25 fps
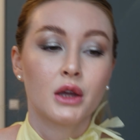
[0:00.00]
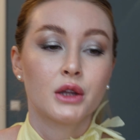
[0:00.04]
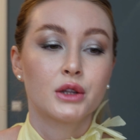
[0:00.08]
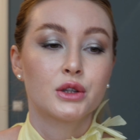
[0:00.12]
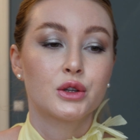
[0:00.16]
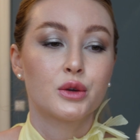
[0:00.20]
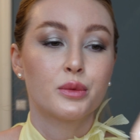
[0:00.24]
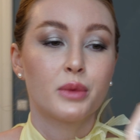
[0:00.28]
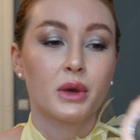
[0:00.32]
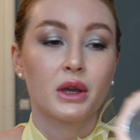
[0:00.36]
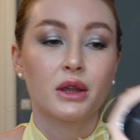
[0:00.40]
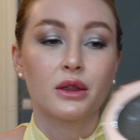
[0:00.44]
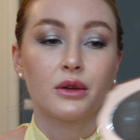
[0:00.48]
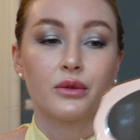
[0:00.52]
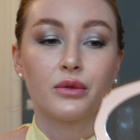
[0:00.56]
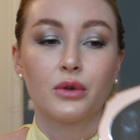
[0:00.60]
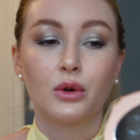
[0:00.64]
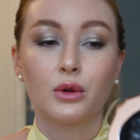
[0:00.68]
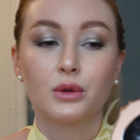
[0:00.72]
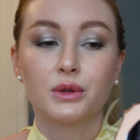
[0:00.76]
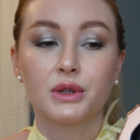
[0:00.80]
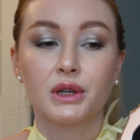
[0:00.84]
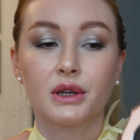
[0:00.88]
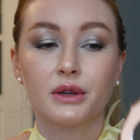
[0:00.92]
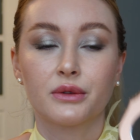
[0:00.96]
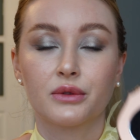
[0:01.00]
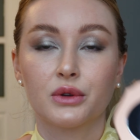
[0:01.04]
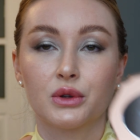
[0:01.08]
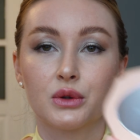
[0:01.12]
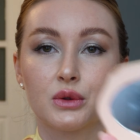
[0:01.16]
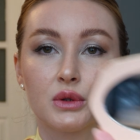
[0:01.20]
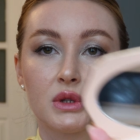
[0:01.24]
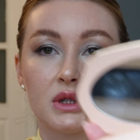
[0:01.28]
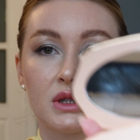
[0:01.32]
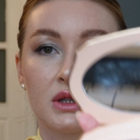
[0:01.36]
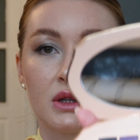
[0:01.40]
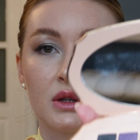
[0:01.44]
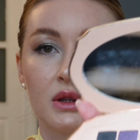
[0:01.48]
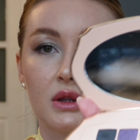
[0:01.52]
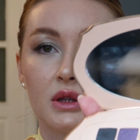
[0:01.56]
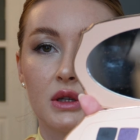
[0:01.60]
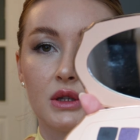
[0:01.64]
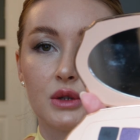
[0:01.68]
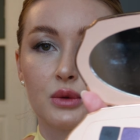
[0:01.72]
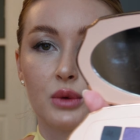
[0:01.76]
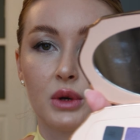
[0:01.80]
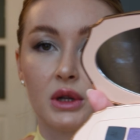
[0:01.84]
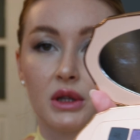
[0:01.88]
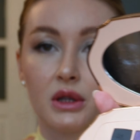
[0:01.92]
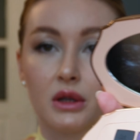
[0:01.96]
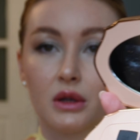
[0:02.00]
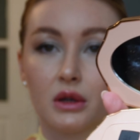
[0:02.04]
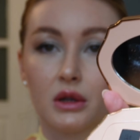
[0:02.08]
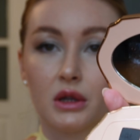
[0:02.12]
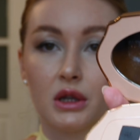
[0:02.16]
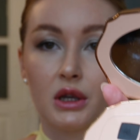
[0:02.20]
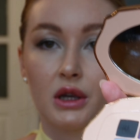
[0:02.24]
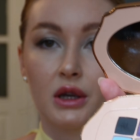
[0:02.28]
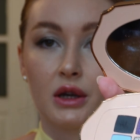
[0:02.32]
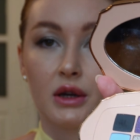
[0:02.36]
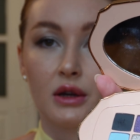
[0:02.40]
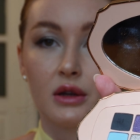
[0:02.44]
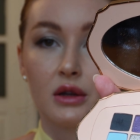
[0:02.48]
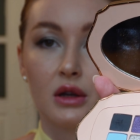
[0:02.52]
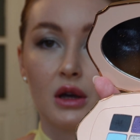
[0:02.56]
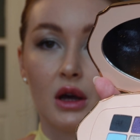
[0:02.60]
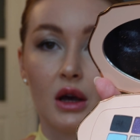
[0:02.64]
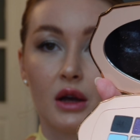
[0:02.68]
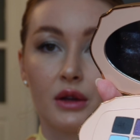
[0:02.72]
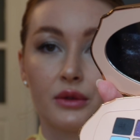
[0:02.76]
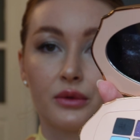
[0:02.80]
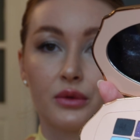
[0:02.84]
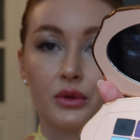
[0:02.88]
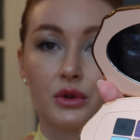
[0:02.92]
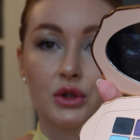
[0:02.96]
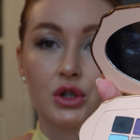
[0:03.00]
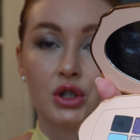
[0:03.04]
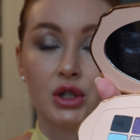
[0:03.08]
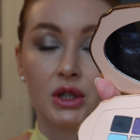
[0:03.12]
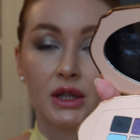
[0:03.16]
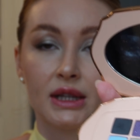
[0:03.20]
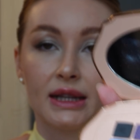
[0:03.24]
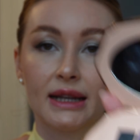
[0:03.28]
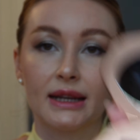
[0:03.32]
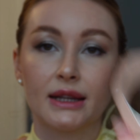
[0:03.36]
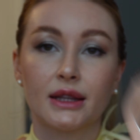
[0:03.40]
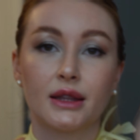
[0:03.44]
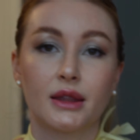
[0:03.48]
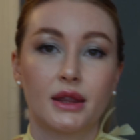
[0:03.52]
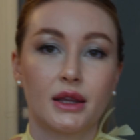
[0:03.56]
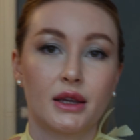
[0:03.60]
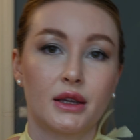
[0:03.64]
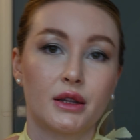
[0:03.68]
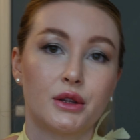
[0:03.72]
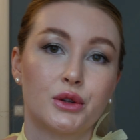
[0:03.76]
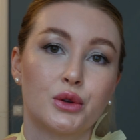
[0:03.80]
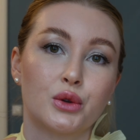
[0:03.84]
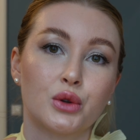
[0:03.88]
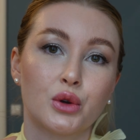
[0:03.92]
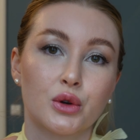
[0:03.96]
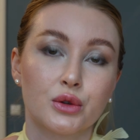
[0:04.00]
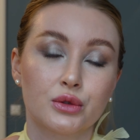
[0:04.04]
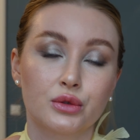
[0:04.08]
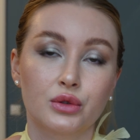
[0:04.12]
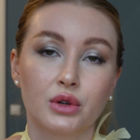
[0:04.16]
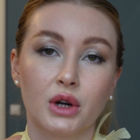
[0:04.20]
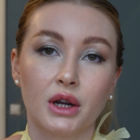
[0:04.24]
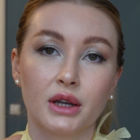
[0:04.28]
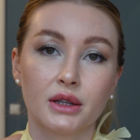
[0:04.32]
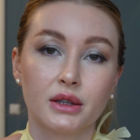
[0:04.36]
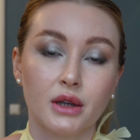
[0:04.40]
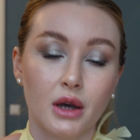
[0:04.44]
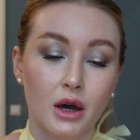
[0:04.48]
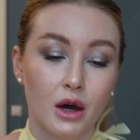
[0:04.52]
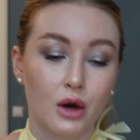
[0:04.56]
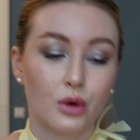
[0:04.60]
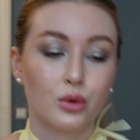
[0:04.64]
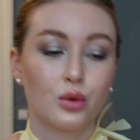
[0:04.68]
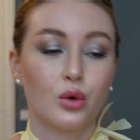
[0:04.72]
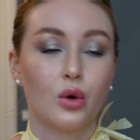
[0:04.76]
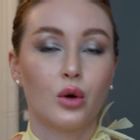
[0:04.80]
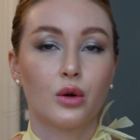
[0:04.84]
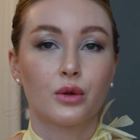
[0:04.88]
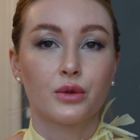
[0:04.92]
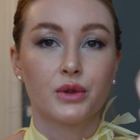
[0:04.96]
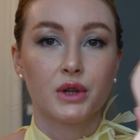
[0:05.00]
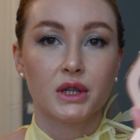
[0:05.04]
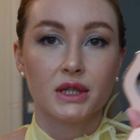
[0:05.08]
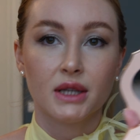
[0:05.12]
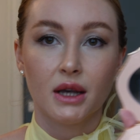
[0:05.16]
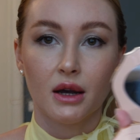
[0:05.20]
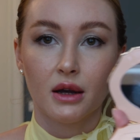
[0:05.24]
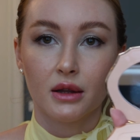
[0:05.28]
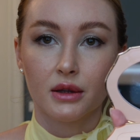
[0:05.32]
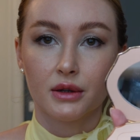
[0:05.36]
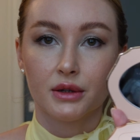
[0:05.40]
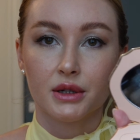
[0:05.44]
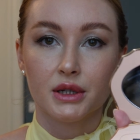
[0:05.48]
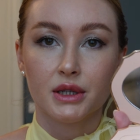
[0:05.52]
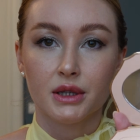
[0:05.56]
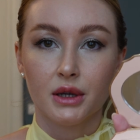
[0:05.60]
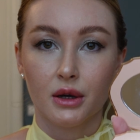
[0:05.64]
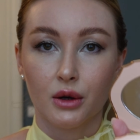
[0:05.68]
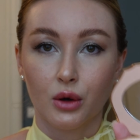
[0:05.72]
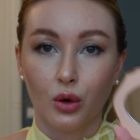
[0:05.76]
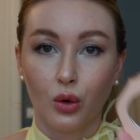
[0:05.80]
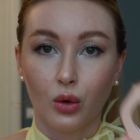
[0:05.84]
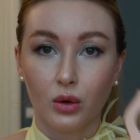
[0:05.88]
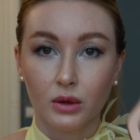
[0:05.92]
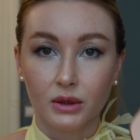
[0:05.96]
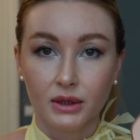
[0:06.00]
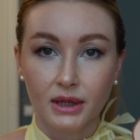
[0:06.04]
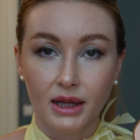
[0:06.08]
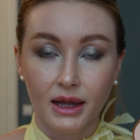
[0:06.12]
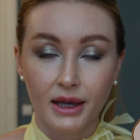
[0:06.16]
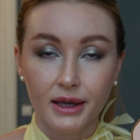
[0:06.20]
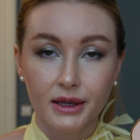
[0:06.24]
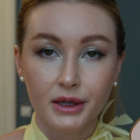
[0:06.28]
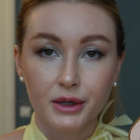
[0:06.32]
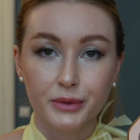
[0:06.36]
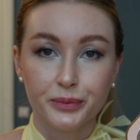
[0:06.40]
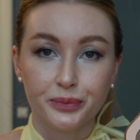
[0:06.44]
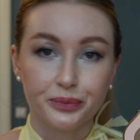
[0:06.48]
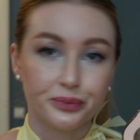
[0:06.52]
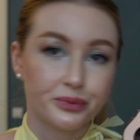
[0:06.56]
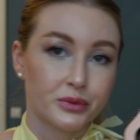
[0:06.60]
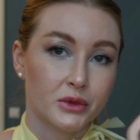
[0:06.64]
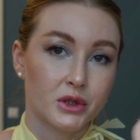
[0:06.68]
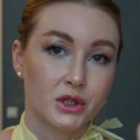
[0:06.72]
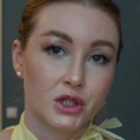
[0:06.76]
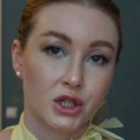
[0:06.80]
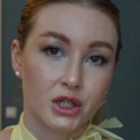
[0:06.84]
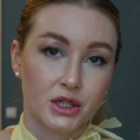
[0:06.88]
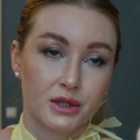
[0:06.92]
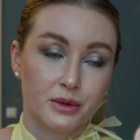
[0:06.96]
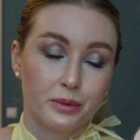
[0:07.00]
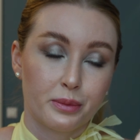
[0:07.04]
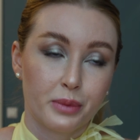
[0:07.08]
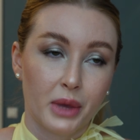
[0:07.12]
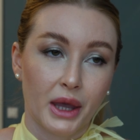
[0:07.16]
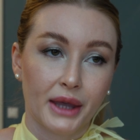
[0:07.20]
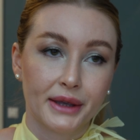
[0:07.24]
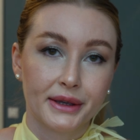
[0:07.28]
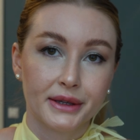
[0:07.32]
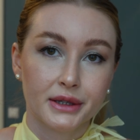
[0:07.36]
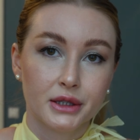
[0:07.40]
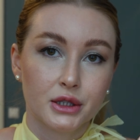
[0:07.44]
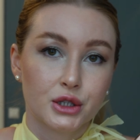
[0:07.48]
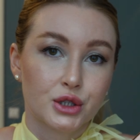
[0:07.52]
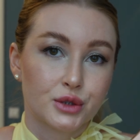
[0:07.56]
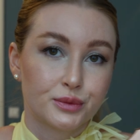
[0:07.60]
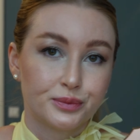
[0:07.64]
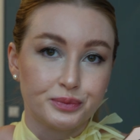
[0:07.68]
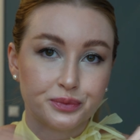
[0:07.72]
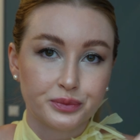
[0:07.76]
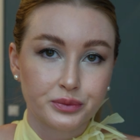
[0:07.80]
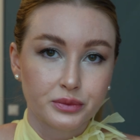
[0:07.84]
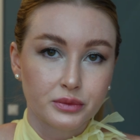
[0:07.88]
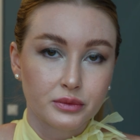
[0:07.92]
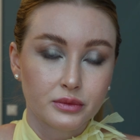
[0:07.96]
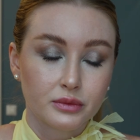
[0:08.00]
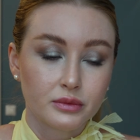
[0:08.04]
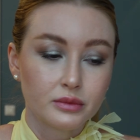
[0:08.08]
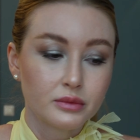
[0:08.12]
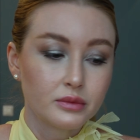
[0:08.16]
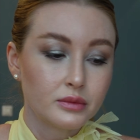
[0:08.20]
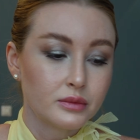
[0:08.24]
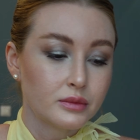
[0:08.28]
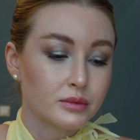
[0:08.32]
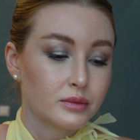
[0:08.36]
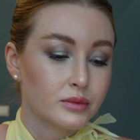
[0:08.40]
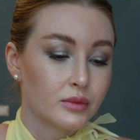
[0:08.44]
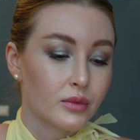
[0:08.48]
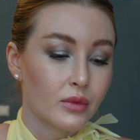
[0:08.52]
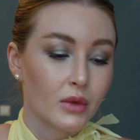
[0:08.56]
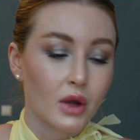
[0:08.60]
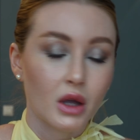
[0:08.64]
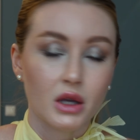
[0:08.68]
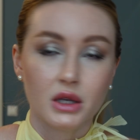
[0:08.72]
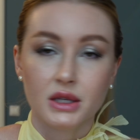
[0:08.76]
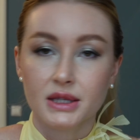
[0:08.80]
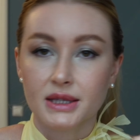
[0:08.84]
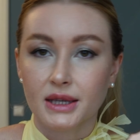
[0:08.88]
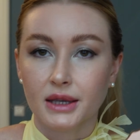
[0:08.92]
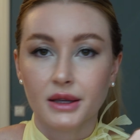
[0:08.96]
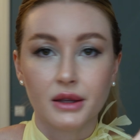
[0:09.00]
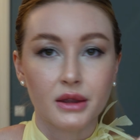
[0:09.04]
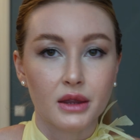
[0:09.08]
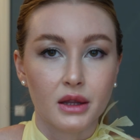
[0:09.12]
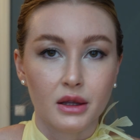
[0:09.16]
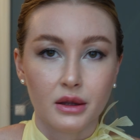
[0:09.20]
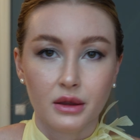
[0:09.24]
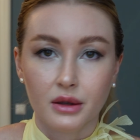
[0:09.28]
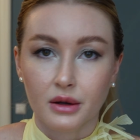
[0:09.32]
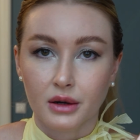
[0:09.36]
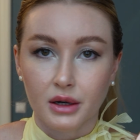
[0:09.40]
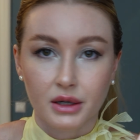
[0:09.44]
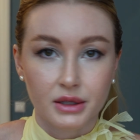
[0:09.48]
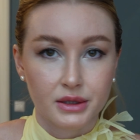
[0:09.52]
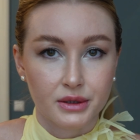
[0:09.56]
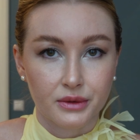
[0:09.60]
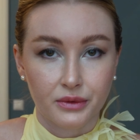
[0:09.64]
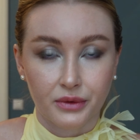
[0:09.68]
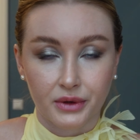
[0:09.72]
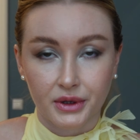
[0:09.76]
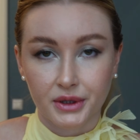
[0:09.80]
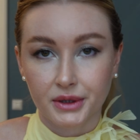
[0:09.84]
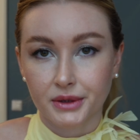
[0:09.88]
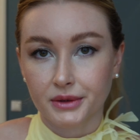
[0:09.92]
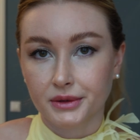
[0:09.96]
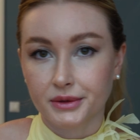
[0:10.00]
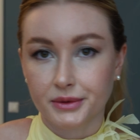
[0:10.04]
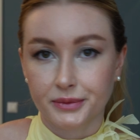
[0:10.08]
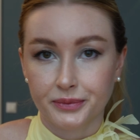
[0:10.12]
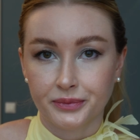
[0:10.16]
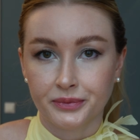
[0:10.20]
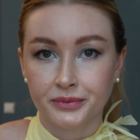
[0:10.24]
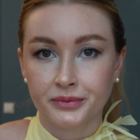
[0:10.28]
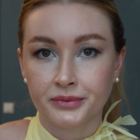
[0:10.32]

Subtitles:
To make the folder, I've used this one here. Unfortunately, they do not write how all these colors are called, like just a package saying that there are different